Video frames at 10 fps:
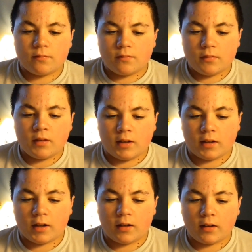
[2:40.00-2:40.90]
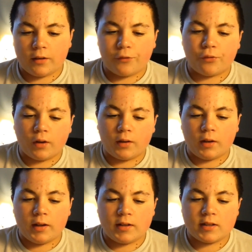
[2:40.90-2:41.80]
kind of like
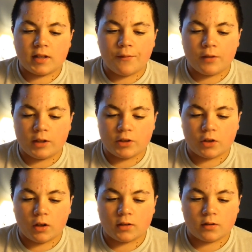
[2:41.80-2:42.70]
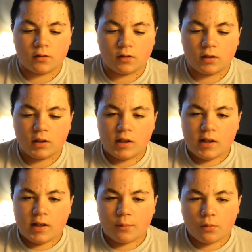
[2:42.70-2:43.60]
friendly 70s Godzilla.
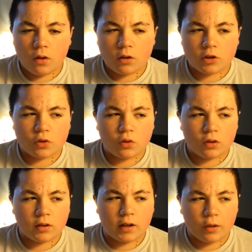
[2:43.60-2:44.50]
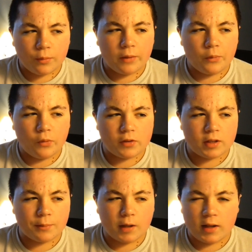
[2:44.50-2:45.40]
And I'm not sure how many movies
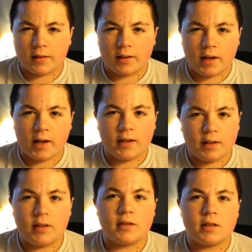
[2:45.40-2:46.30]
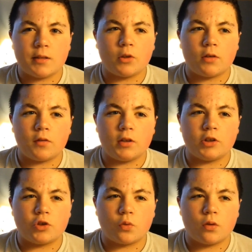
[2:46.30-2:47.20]
they made in the 80s. I'm not really
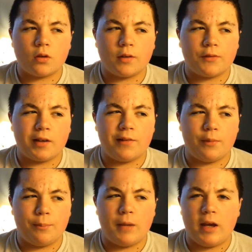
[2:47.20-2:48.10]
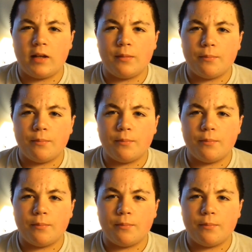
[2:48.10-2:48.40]
sure if they even made